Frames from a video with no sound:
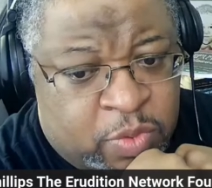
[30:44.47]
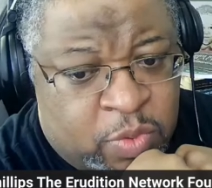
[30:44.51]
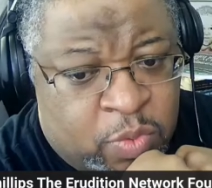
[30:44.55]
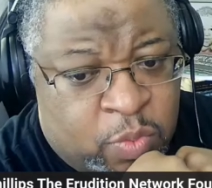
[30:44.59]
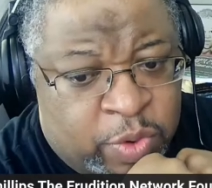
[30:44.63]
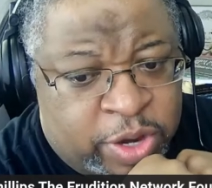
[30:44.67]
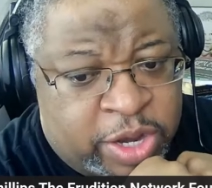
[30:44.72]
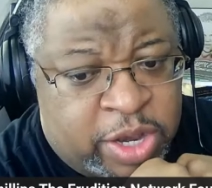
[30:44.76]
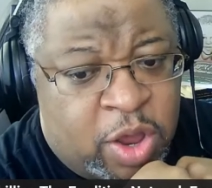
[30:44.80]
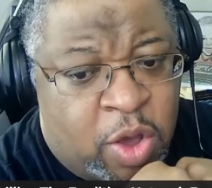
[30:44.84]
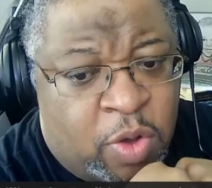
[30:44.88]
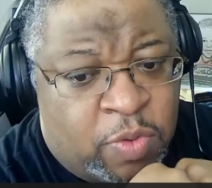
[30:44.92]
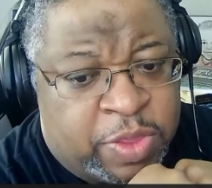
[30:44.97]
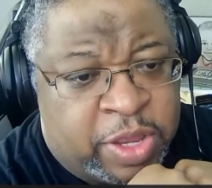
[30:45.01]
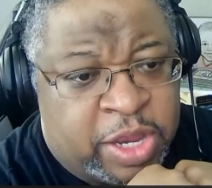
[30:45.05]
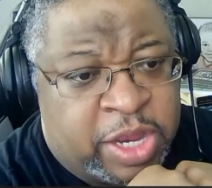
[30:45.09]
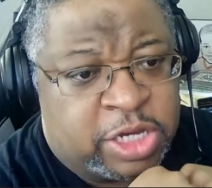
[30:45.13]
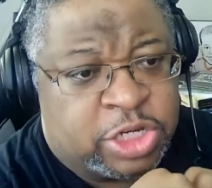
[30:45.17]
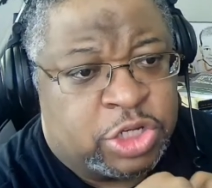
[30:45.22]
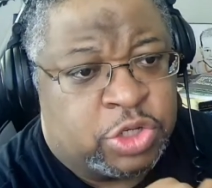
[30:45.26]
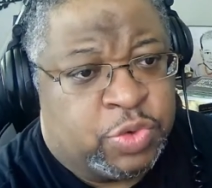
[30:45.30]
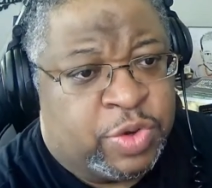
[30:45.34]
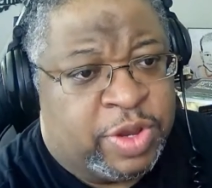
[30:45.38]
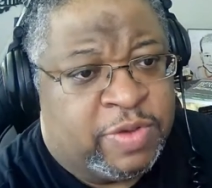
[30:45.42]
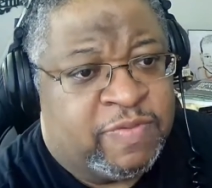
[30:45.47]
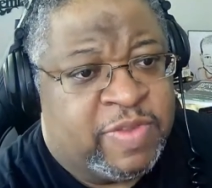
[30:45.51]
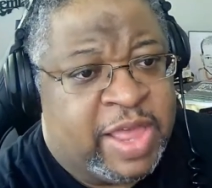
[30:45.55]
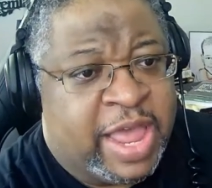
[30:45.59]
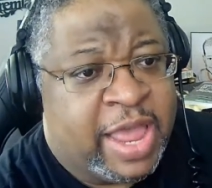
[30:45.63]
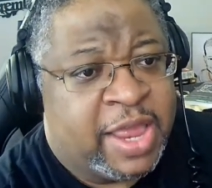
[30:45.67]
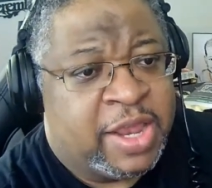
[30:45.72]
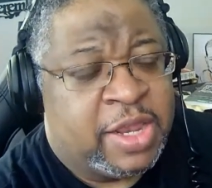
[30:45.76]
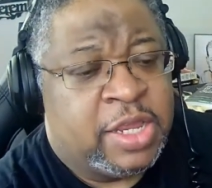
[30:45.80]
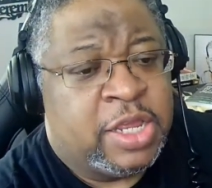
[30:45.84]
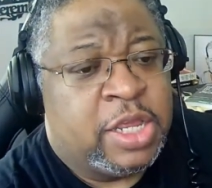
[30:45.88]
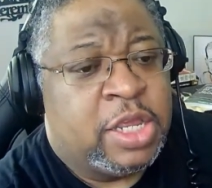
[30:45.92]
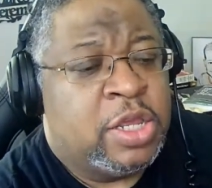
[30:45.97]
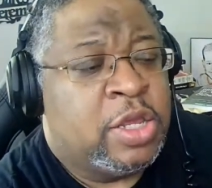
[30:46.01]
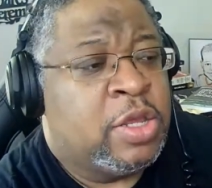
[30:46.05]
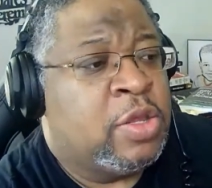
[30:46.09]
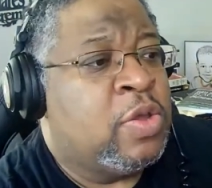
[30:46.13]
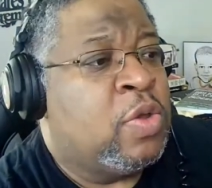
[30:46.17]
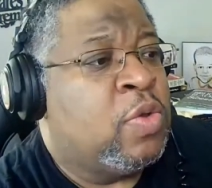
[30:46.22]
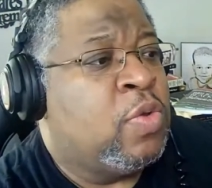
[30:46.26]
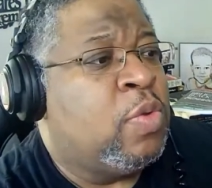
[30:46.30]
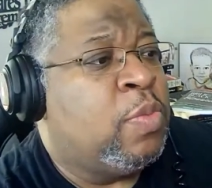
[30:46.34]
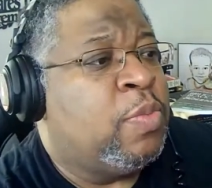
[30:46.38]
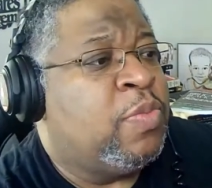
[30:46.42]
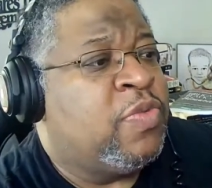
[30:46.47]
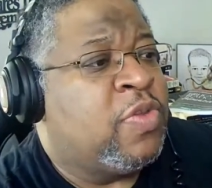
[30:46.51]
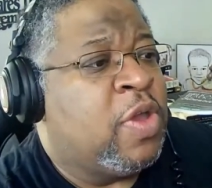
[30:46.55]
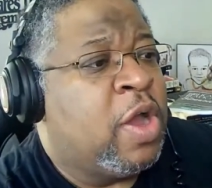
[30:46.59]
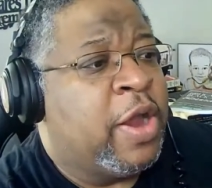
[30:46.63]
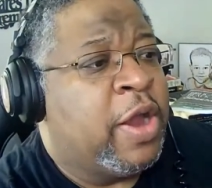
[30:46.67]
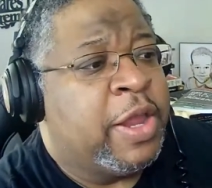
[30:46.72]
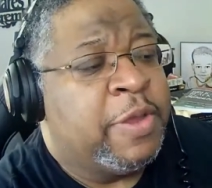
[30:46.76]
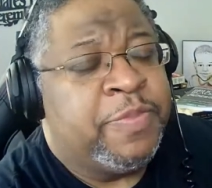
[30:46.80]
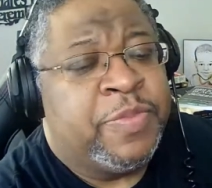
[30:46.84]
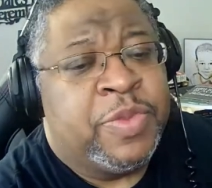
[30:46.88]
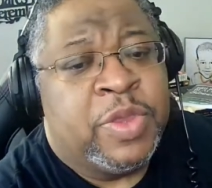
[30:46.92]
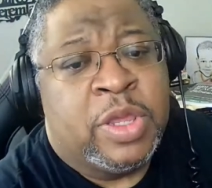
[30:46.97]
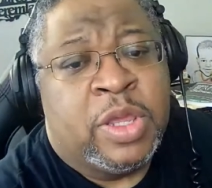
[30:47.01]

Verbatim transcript: We know the history of that. Oops, sorry.